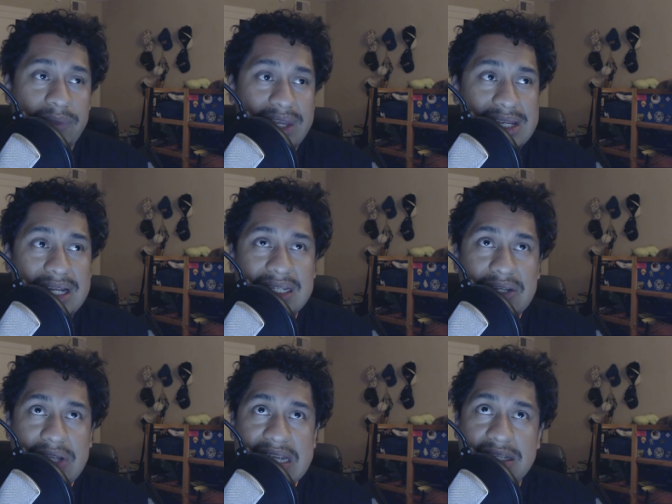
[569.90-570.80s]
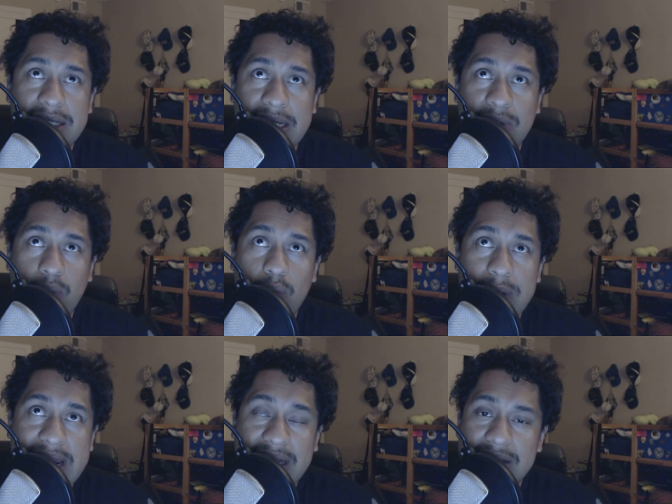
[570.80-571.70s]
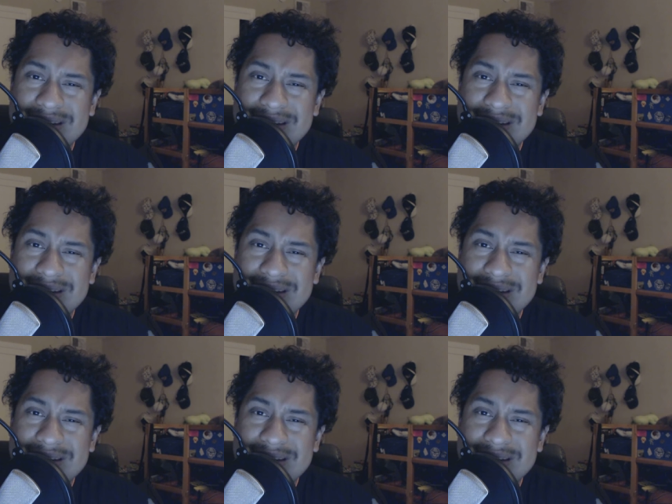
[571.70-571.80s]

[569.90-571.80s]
is not necessarily just looking weak.